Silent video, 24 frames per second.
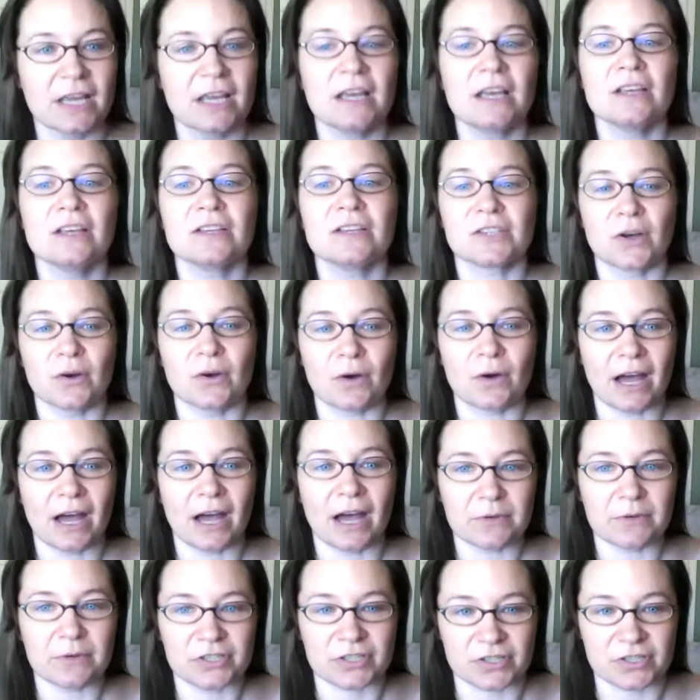So I
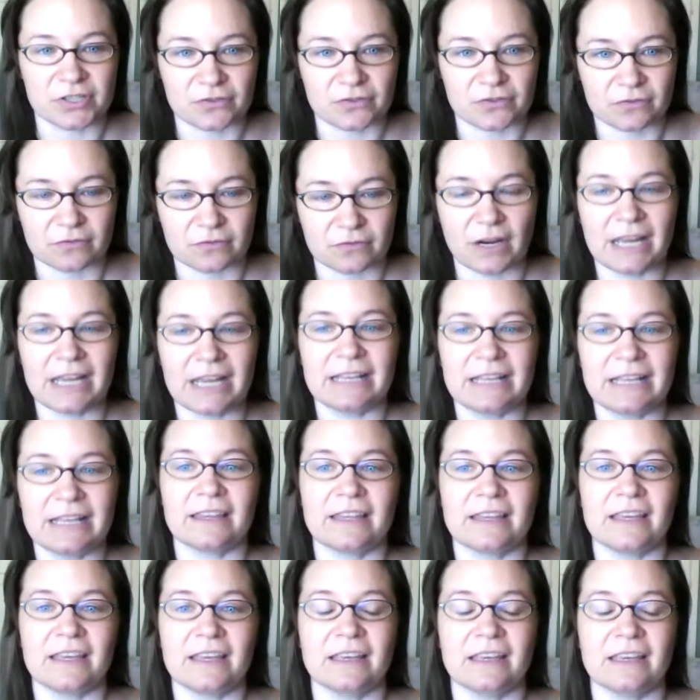would just write
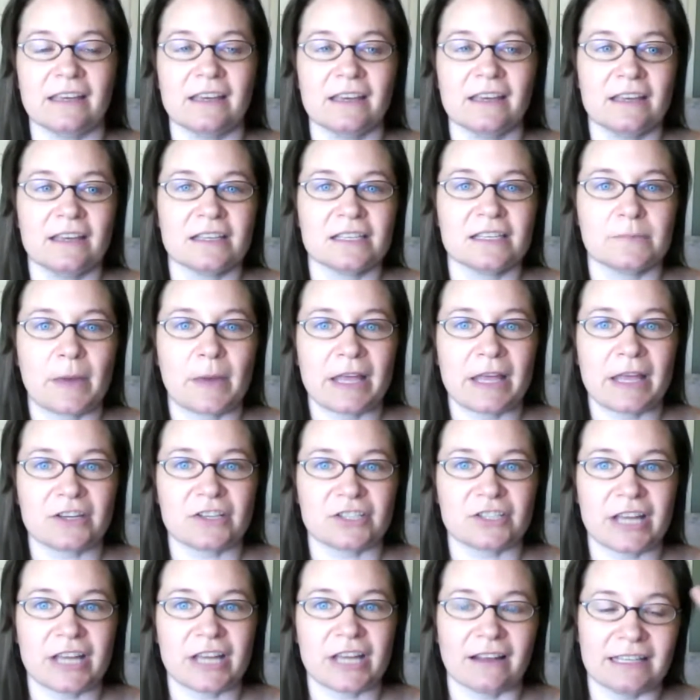the Spanish
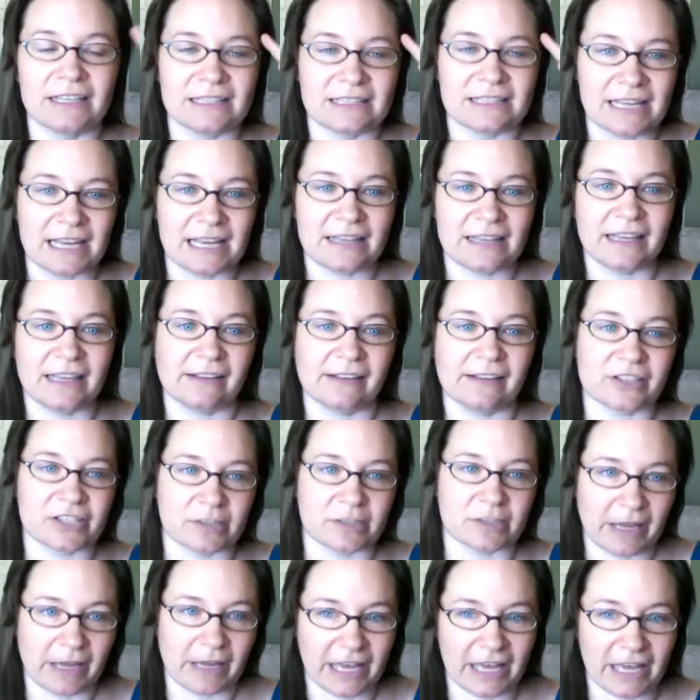down and say the English in my
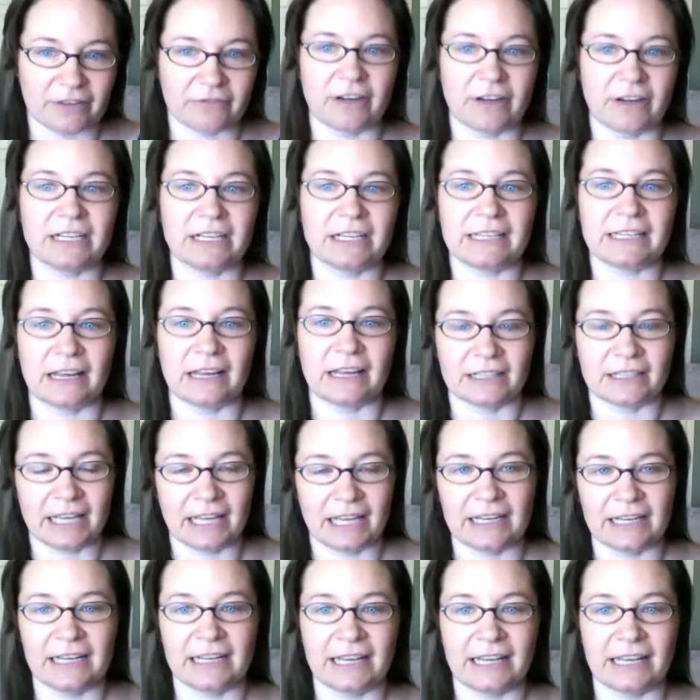head and write it down again
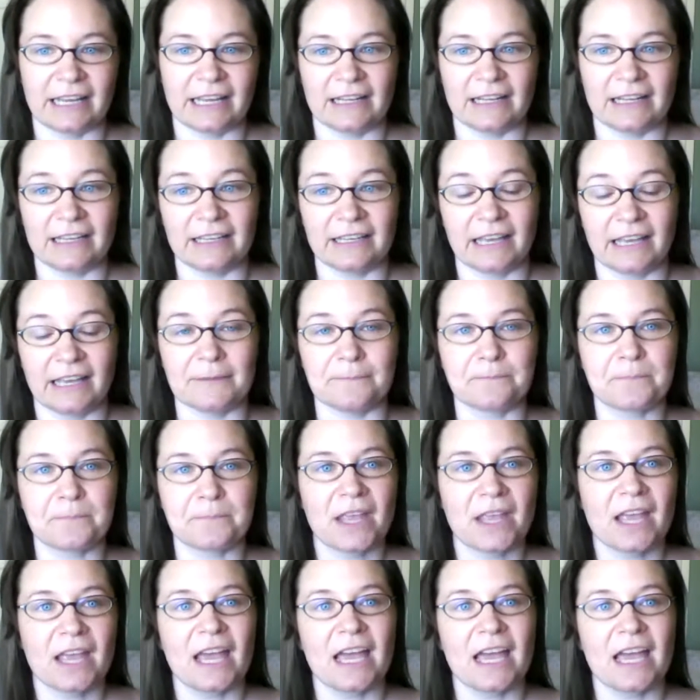and again and again.
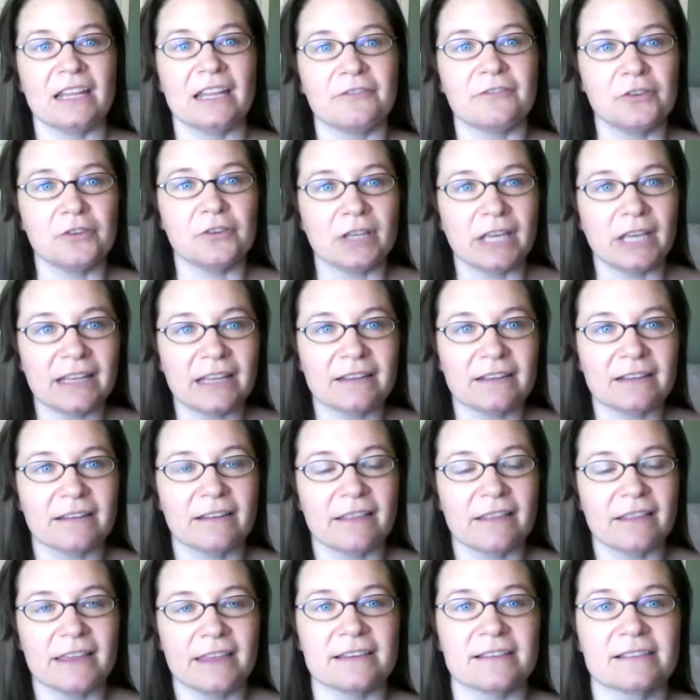And if you get
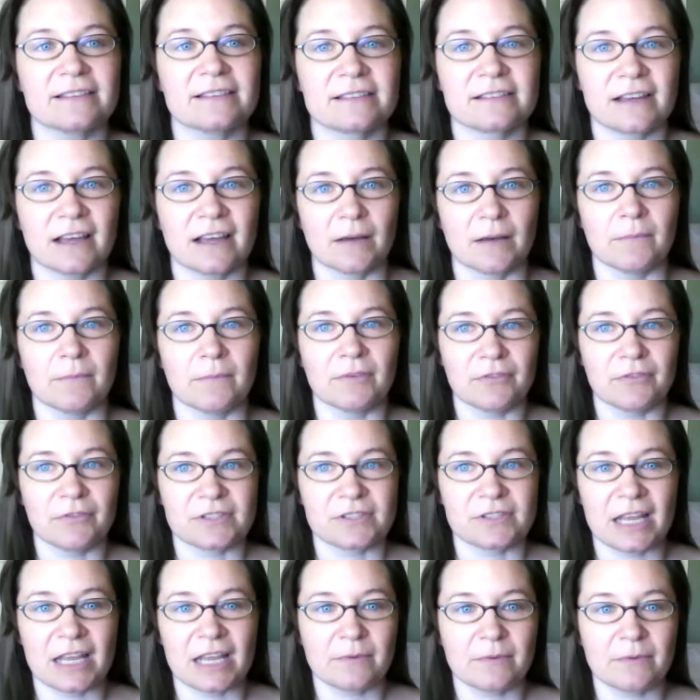this, if you
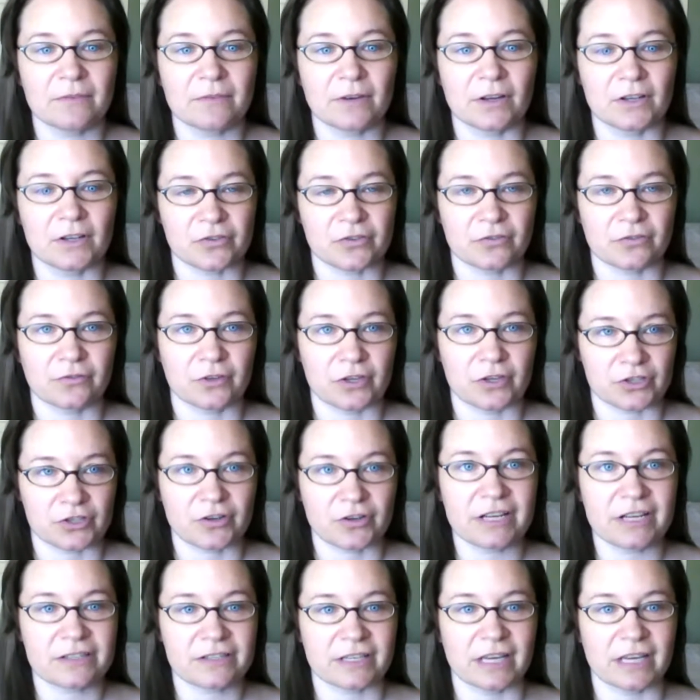send for a
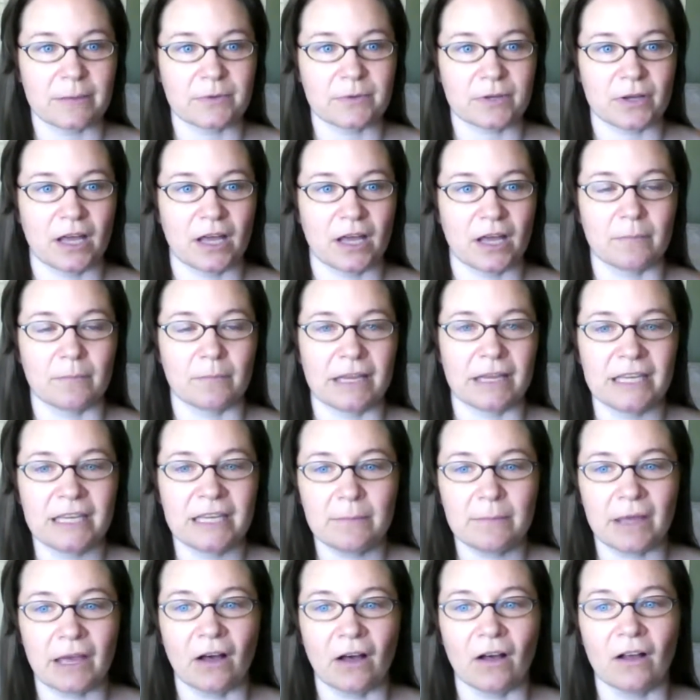transcript on my
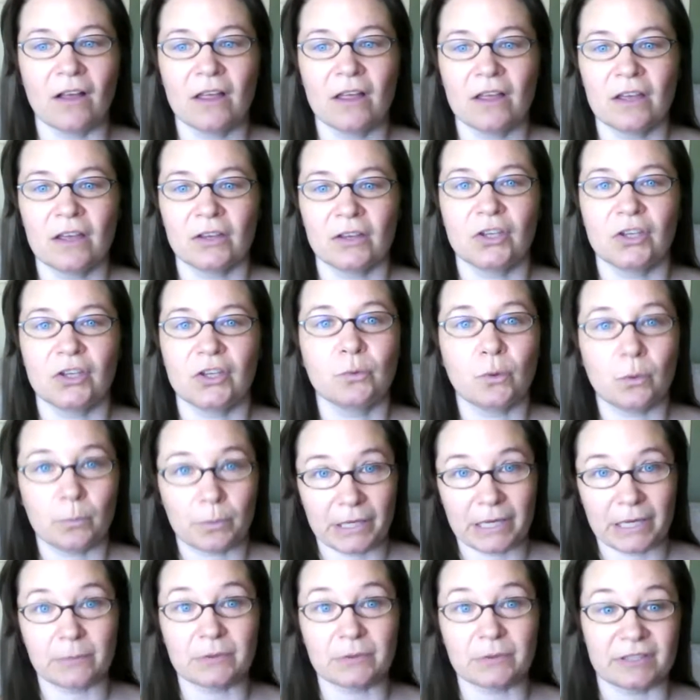email, you will be
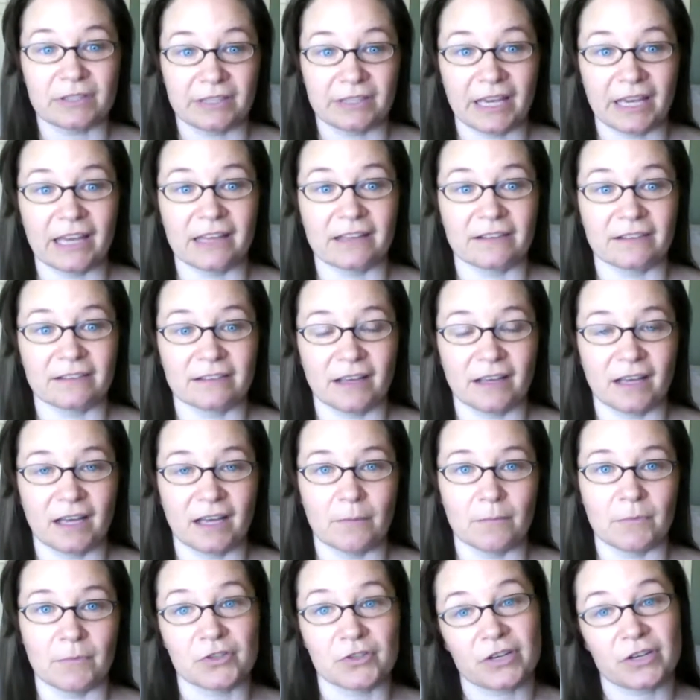able to get
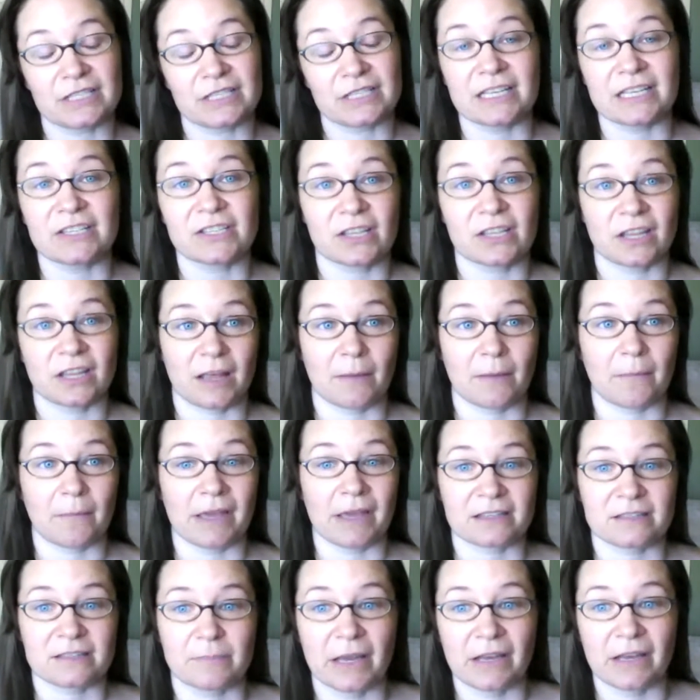the translation that
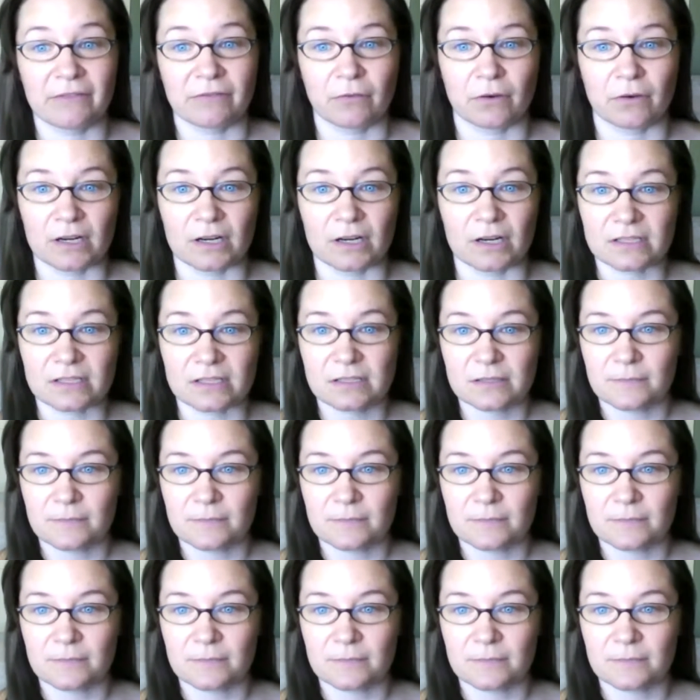Mike's made for us.